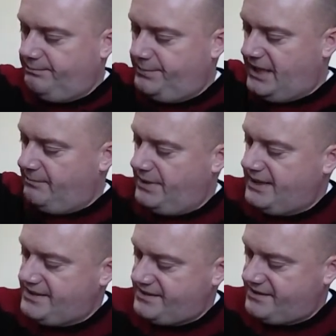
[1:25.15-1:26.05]
big
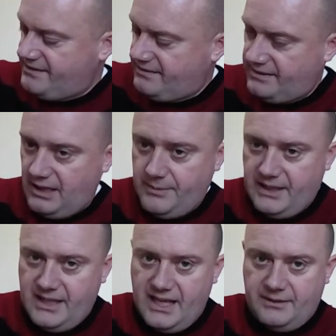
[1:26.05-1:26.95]
piece coming
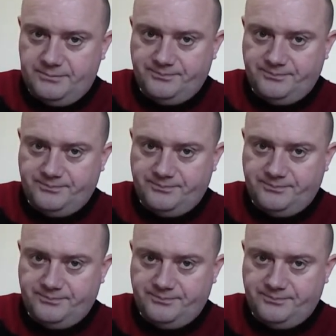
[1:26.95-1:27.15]
down,